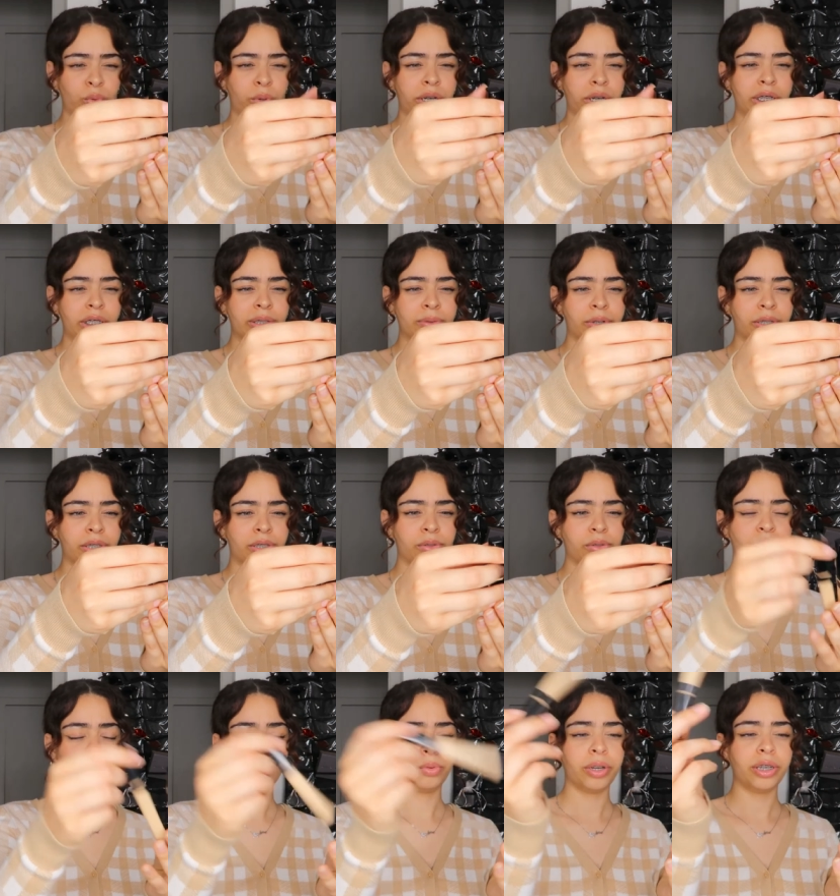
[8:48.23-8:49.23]
twenty
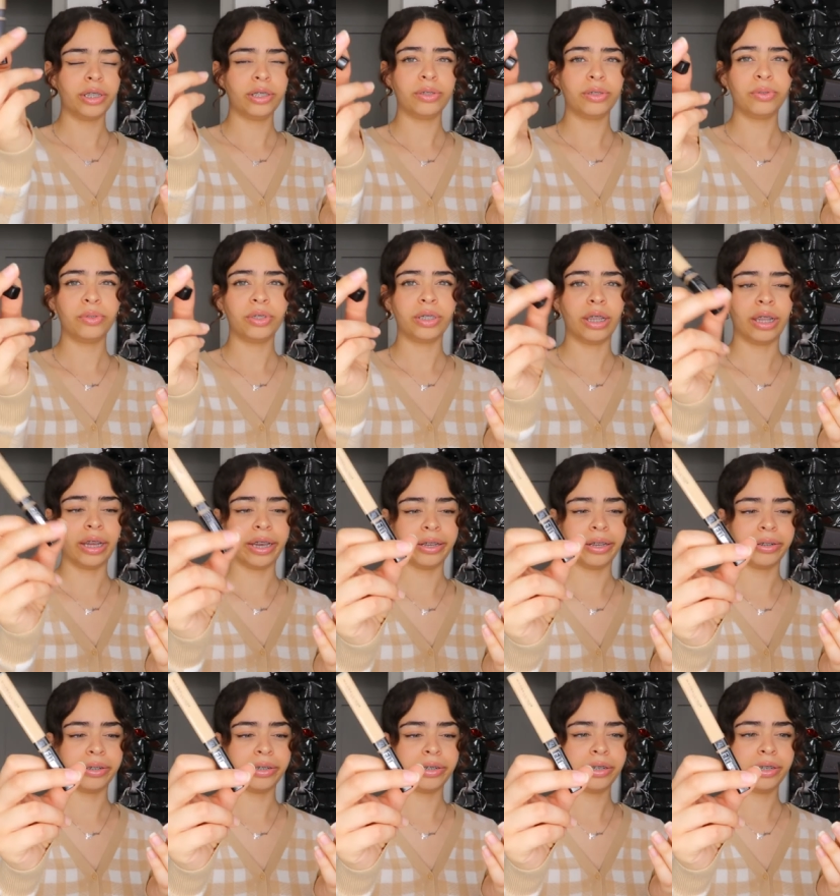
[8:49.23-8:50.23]
twenty-two. twenty-two is
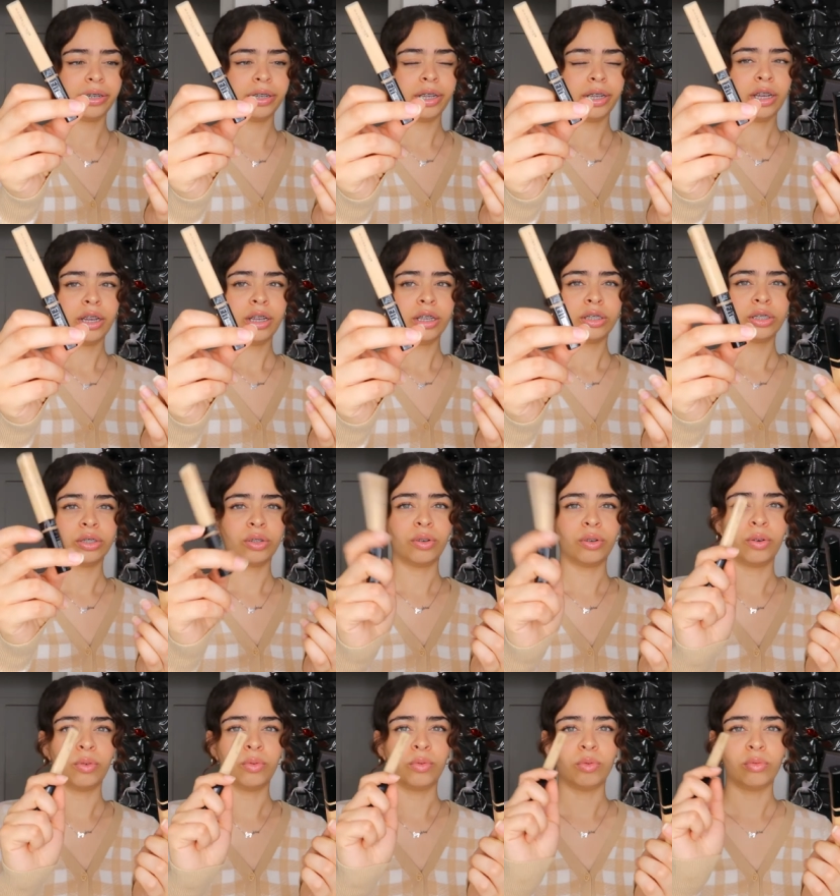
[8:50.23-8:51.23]
lighter.
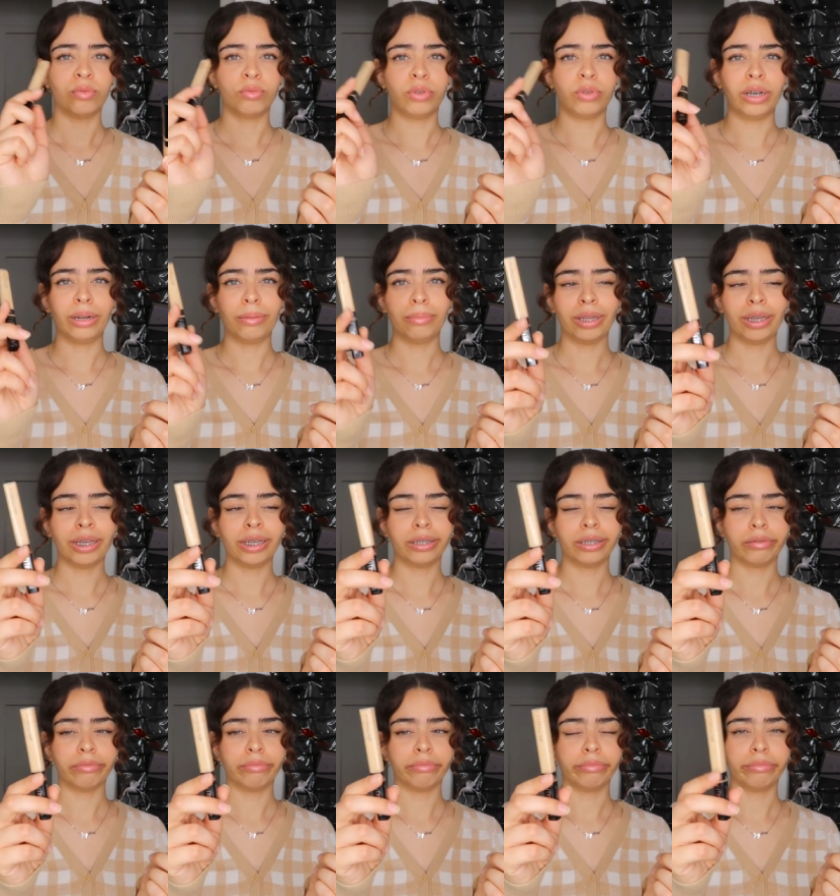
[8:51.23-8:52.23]
So when I'm
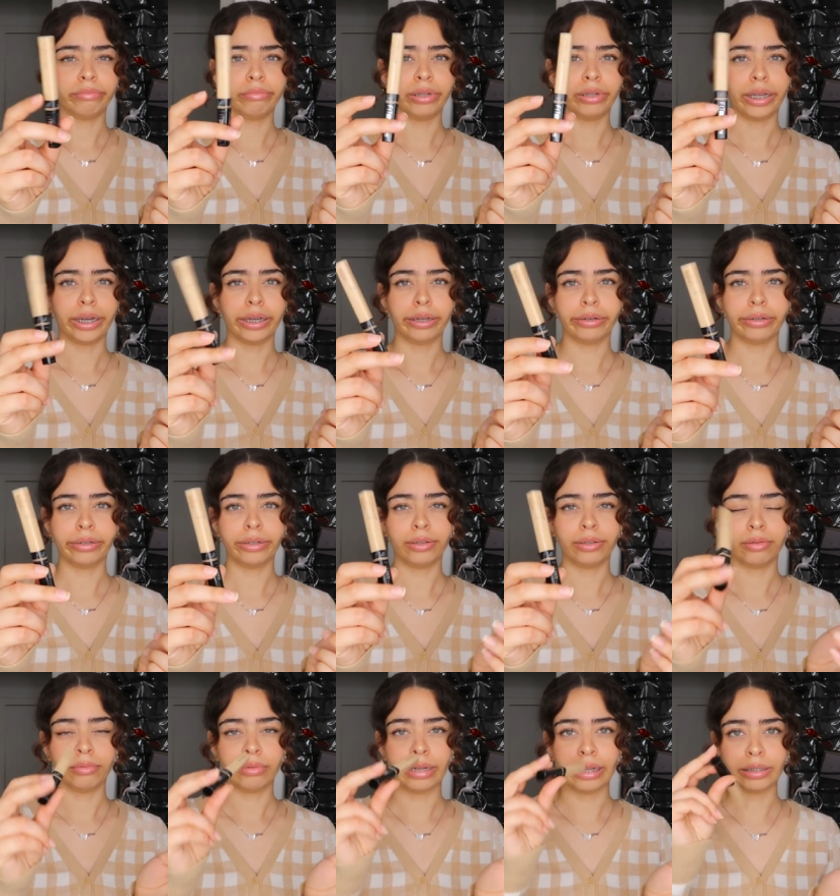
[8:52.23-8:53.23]
like
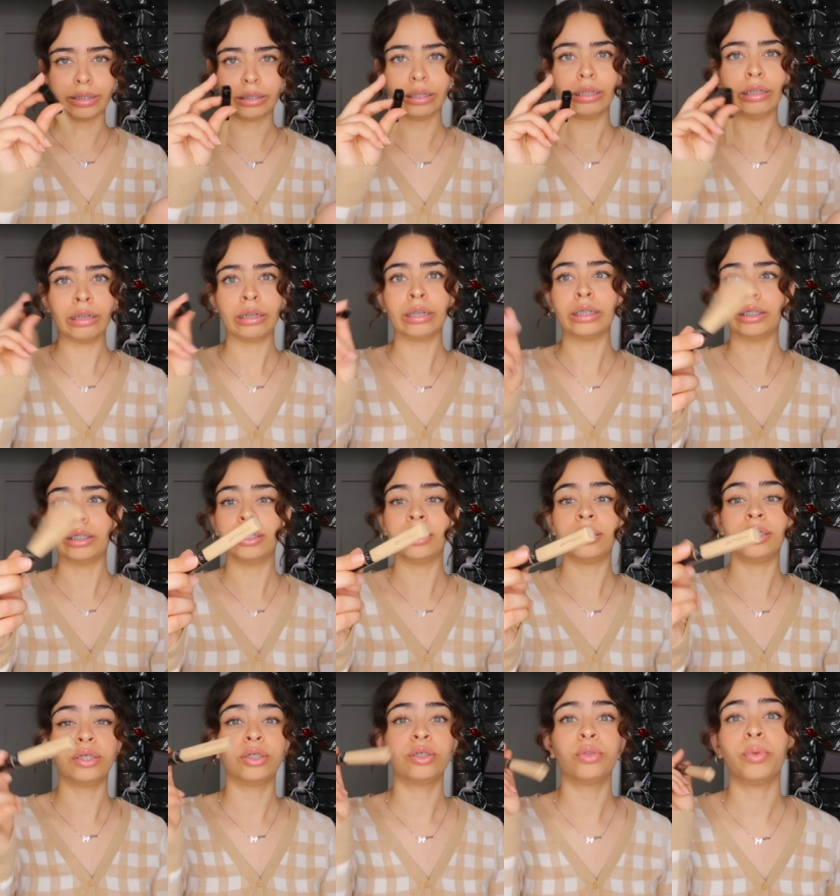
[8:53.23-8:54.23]
lighter, as
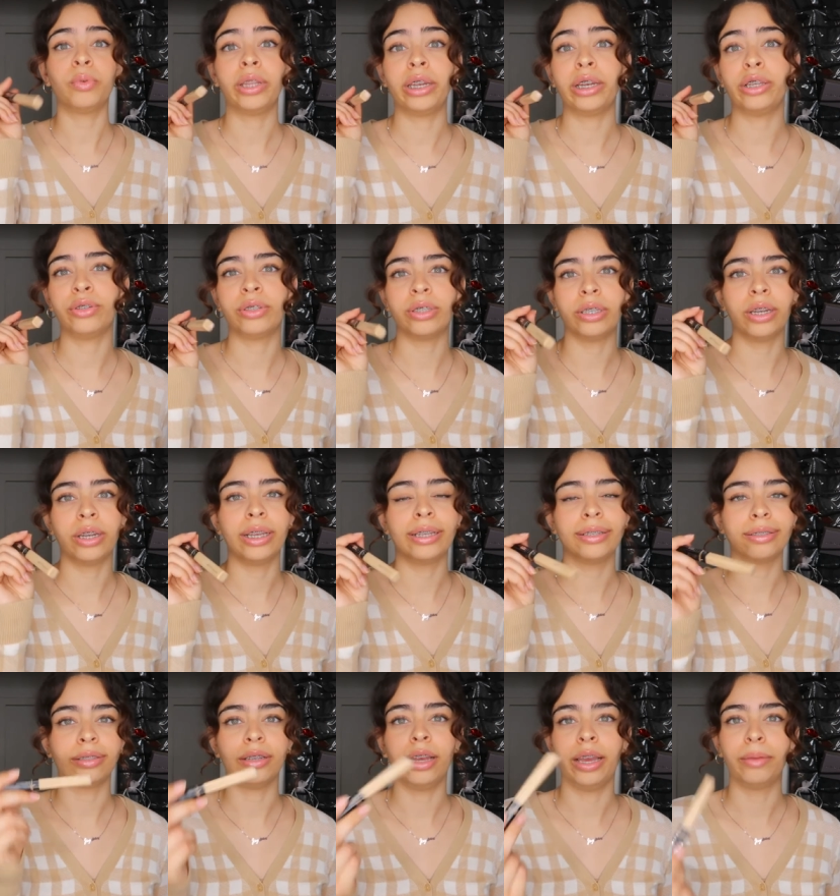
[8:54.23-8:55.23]
because this is the one that I use today
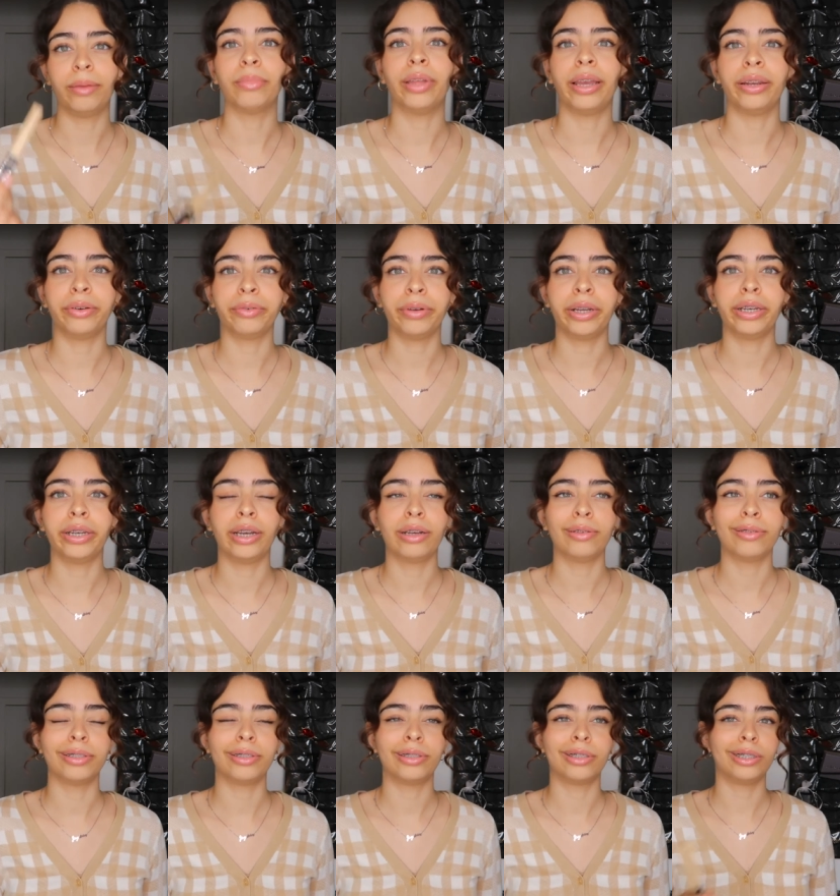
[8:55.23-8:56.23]
because I'm lighter right
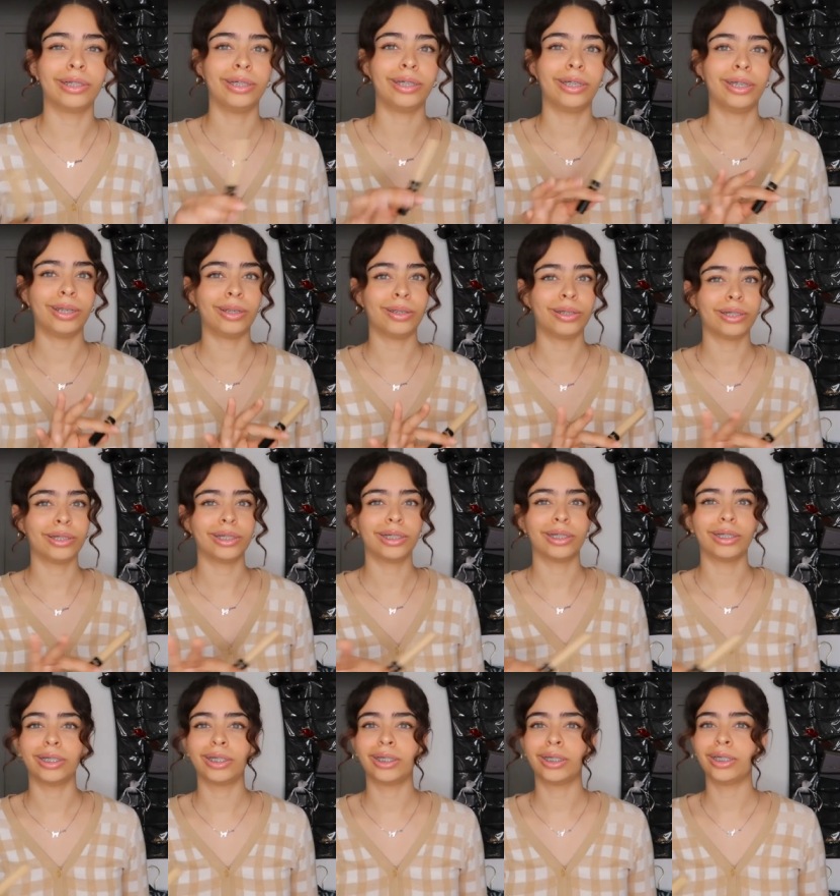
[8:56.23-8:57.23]
now. It's not,
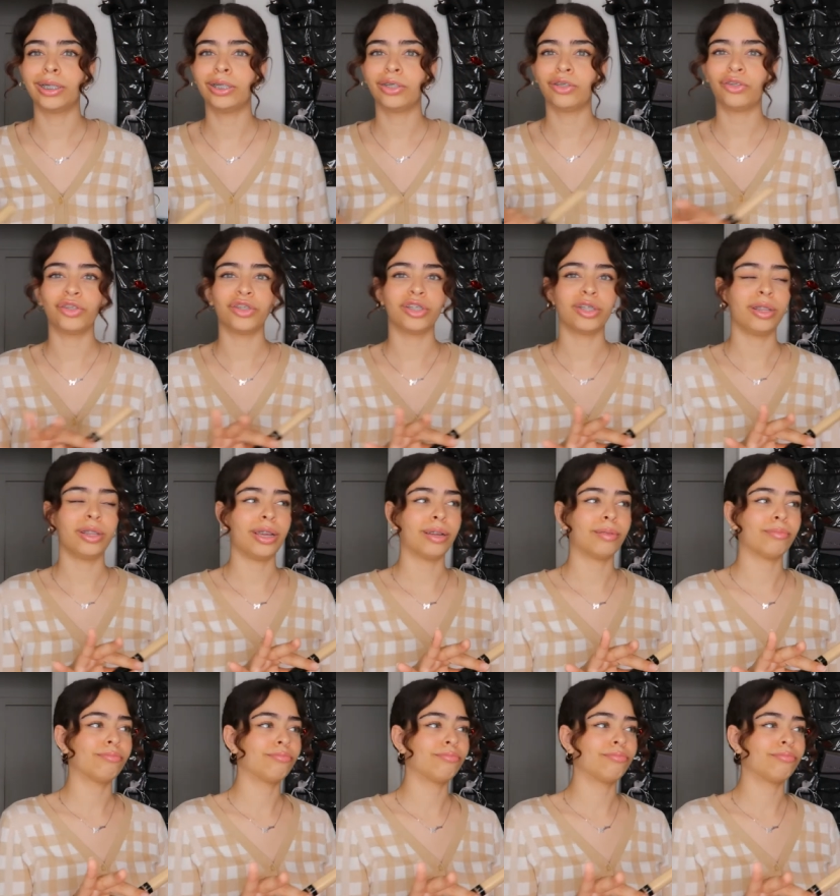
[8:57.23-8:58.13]
the sun's just not